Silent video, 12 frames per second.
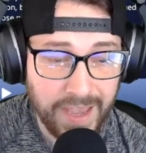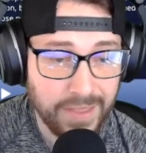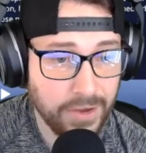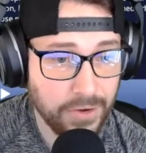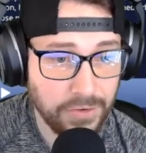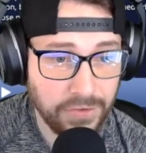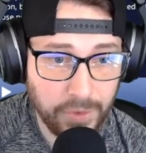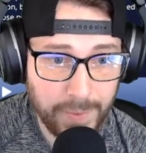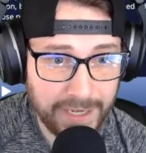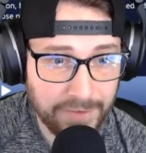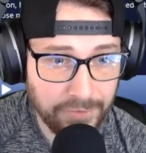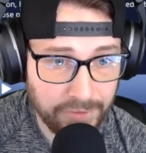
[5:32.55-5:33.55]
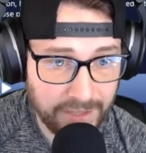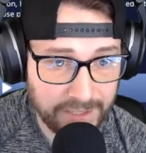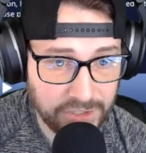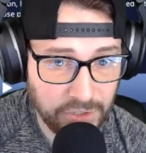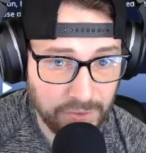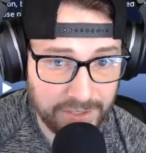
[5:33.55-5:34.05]
There are so many different
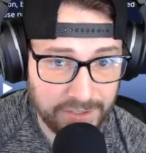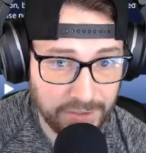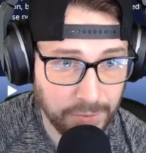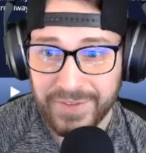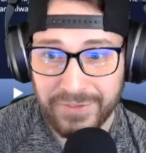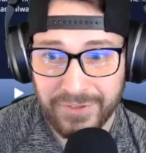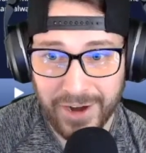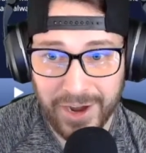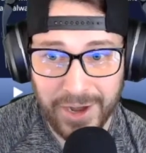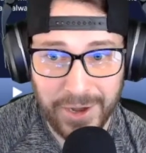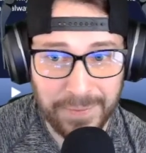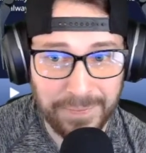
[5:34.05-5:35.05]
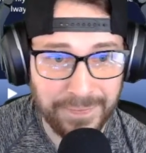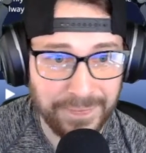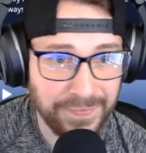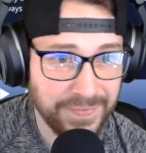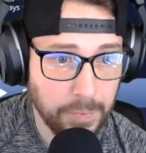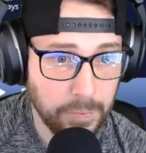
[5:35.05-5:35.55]
things you can do,
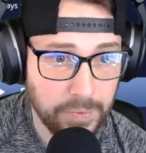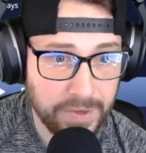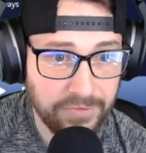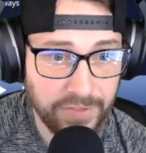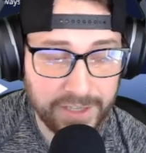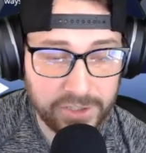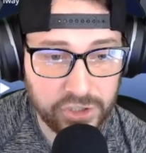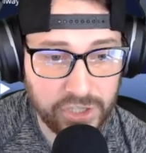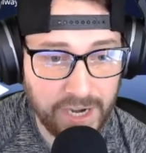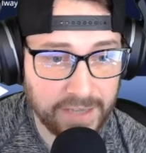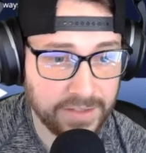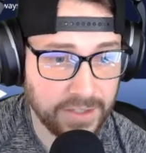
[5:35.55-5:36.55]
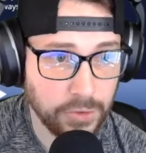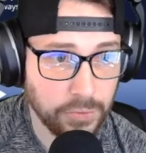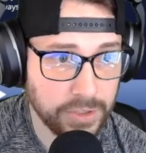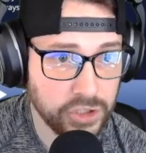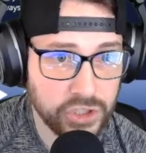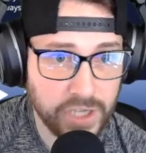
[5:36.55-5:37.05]
from reflex shot to
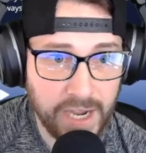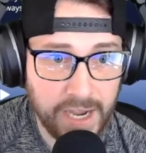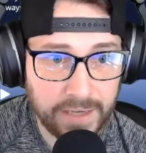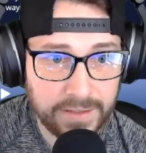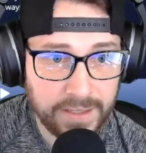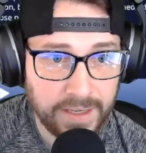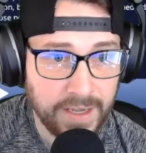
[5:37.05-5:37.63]
grid shot.